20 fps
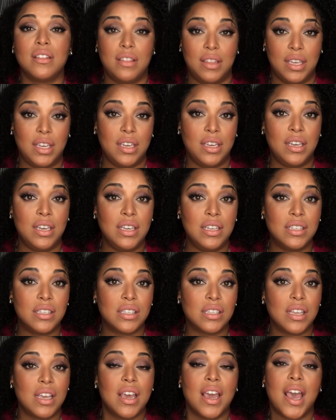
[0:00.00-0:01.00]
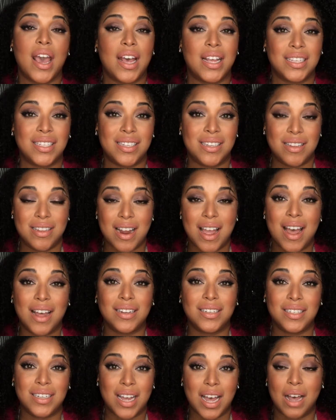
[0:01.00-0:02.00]
These has
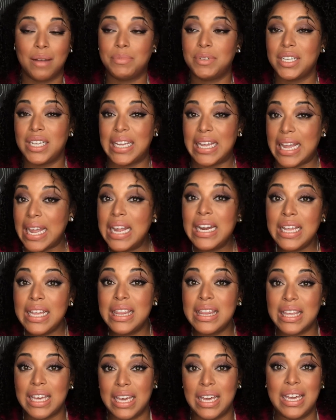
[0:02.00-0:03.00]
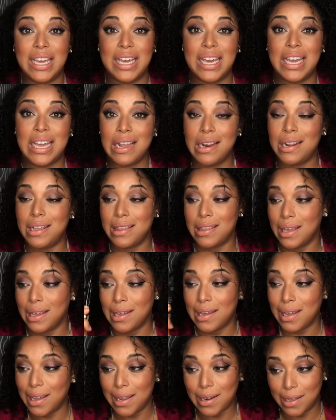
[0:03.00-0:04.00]
not topped anything,
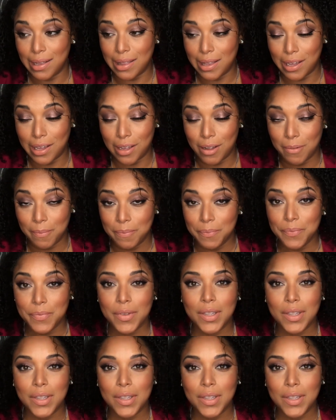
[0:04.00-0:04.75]
anything, anything.